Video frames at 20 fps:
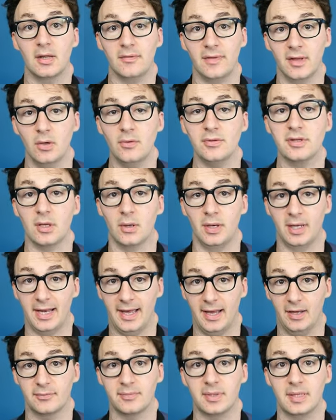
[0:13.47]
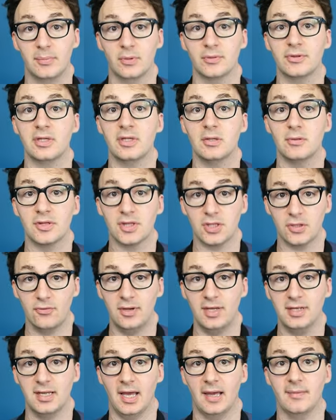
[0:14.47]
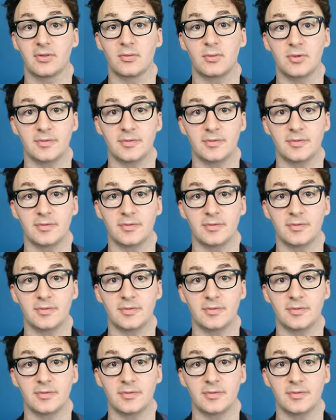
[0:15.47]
They also allowed people to use screen names,